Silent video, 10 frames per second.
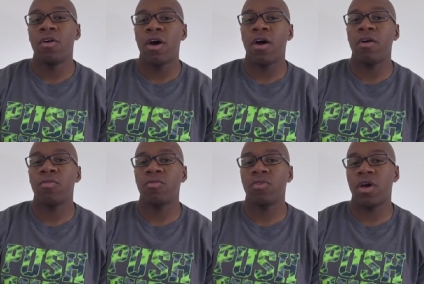of
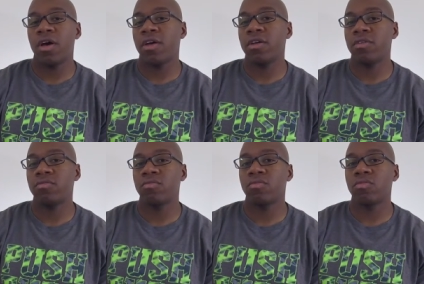uh,
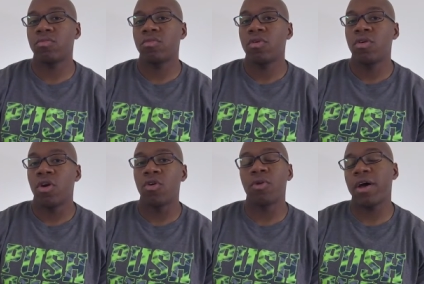uh,
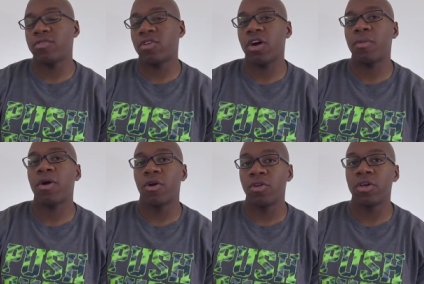heard what I was talking
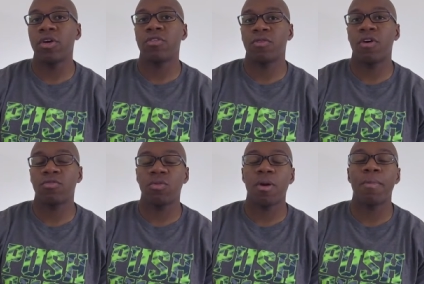about earlier, as far
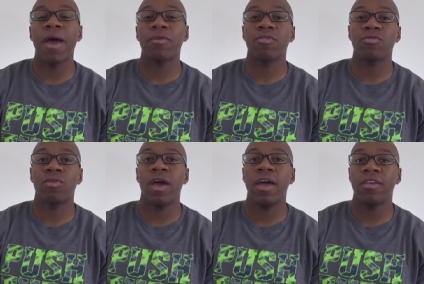as where my macros
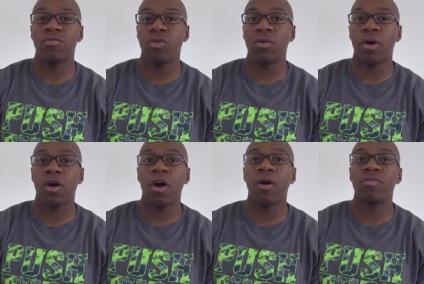are at, it's really my
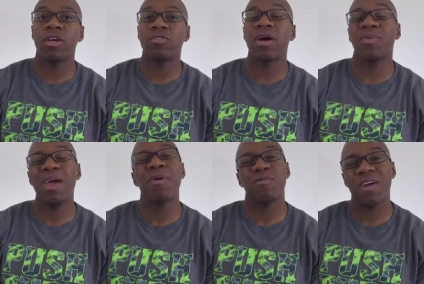carbs that dropped,
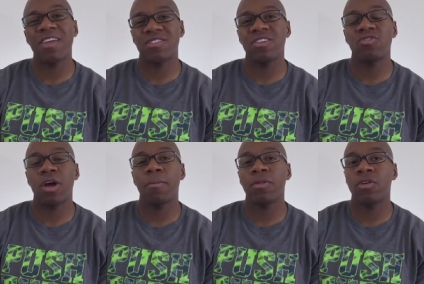and my fats did
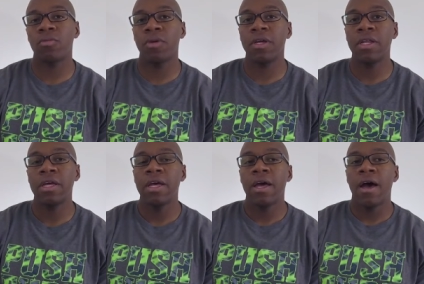drop a little bit.
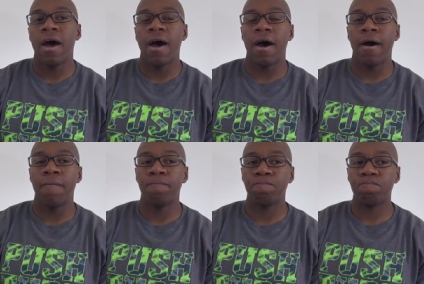
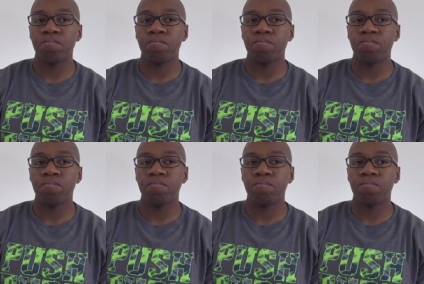Um,